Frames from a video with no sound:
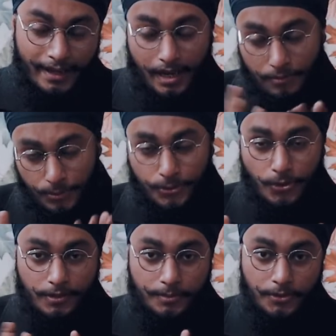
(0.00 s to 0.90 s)
I would
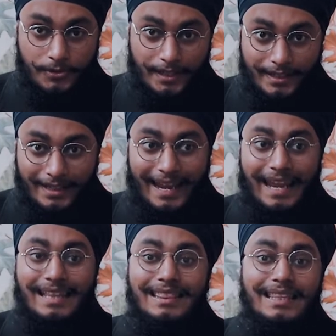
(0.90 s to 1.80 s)
talk about it
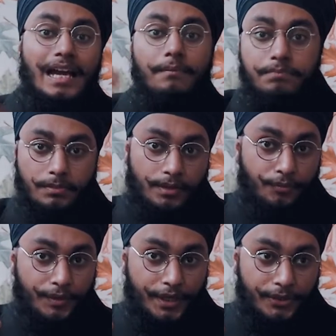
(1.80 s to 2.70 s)
in the
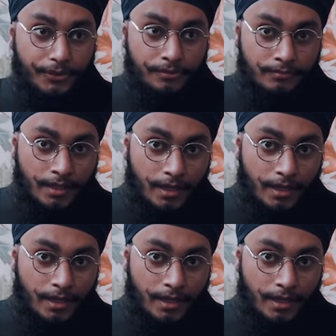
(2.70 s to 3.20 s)
upcoming video.